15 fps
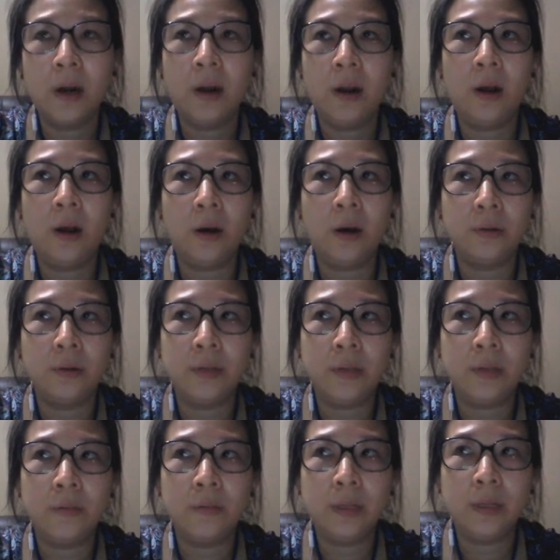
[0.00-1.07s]
or
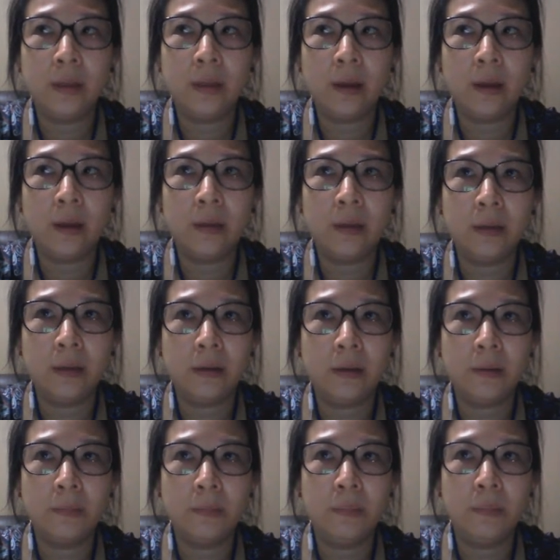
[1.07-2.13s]
even the
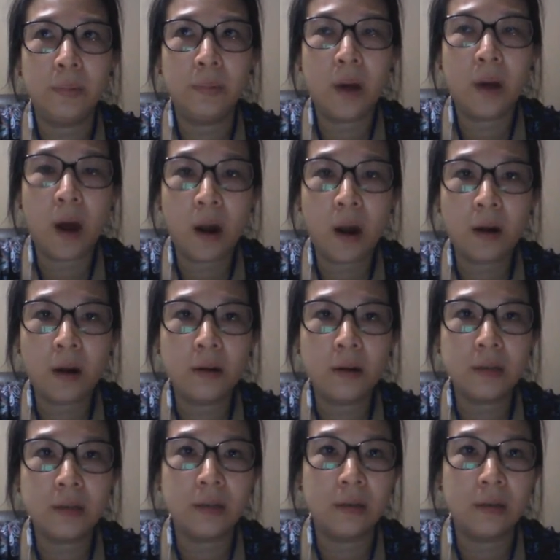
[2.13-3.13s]
car, the